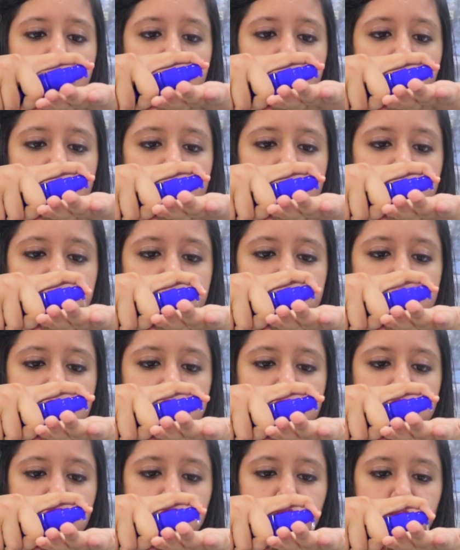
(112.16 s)
pump
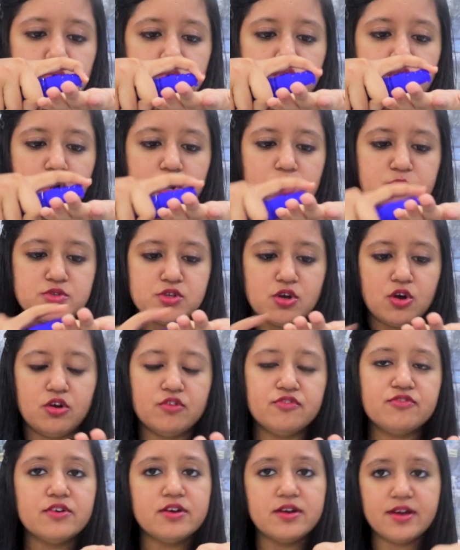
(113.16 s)
2 drops
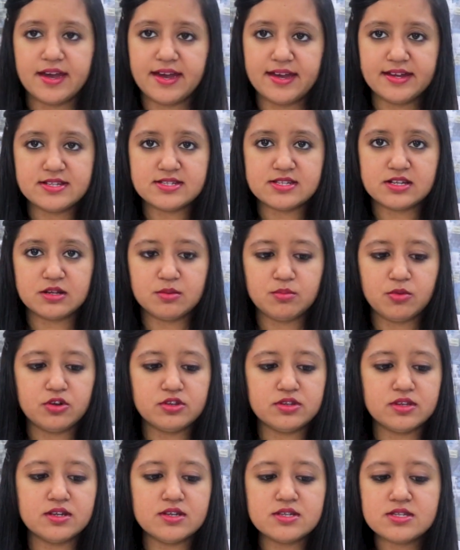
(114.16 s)
of hair serum
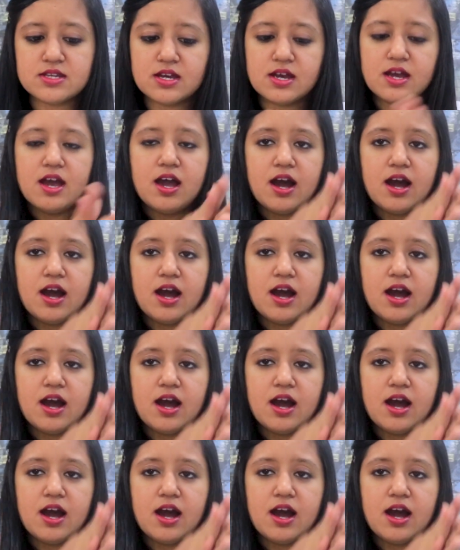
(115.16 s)
on this.